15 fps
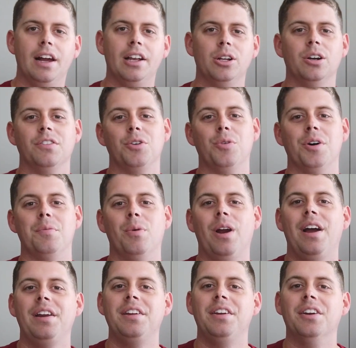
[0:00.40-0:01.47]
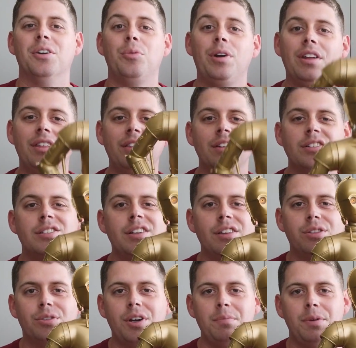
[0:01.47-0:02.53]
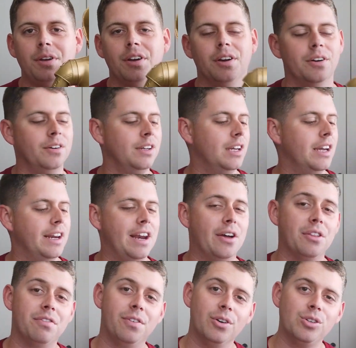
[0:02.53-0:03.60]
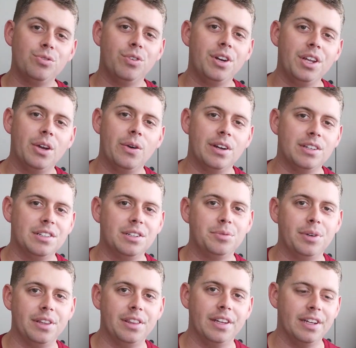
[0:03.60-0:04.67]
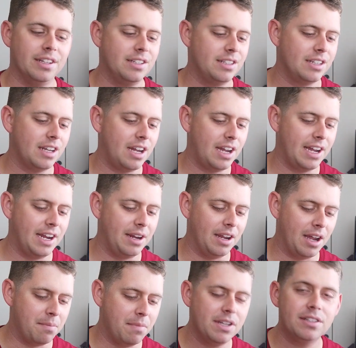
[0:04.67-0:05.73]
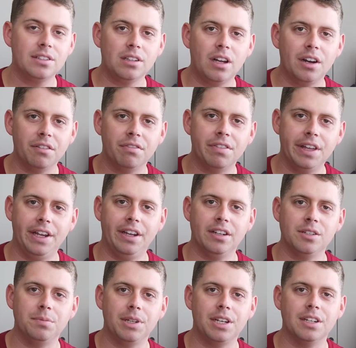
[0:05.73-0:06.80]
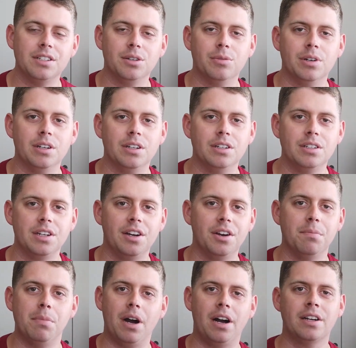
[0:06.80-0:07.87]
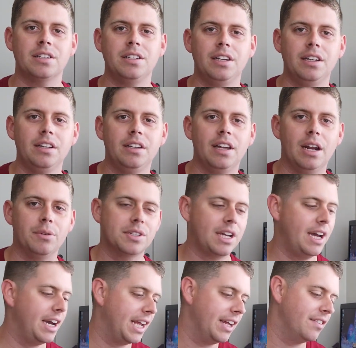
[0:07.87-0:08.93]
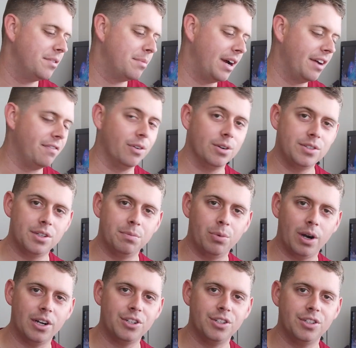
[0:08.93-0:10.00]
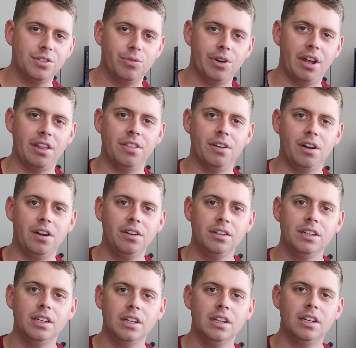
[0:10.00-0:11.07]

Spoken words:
Hello everyone, Brad here with C3PO. Now the first video I did with this, I missed a lot of things because it was an unboxing and I was kind of giving my first impressions of what I thought.